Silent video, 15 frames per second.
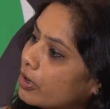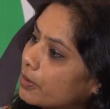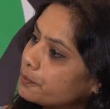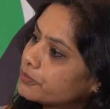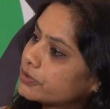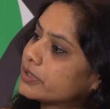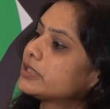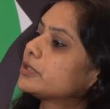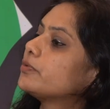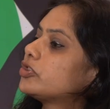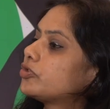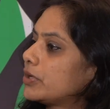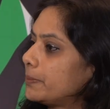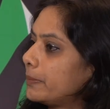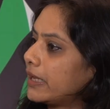options
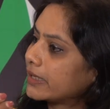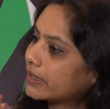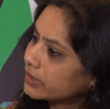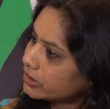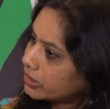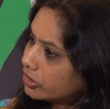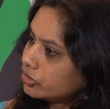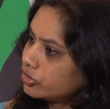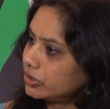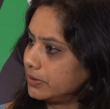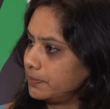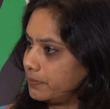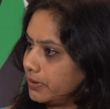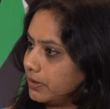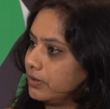which will make it
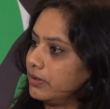cheaper.